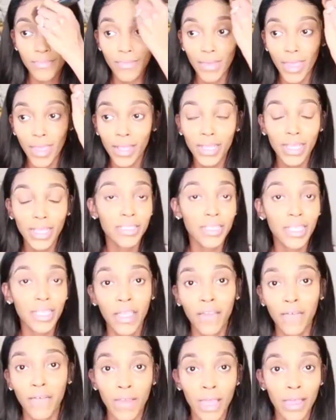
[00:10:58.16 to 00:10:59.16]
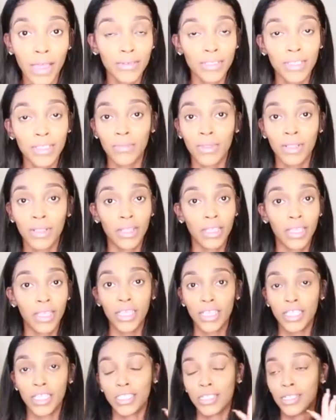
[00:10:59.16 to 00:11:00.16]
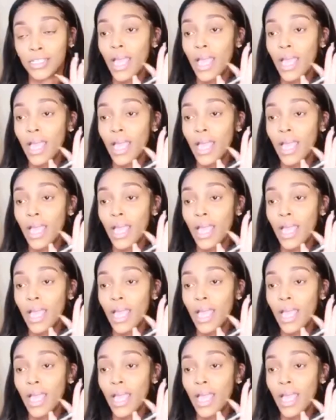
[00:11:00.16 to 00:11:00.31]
And they said they found something in the kitchen.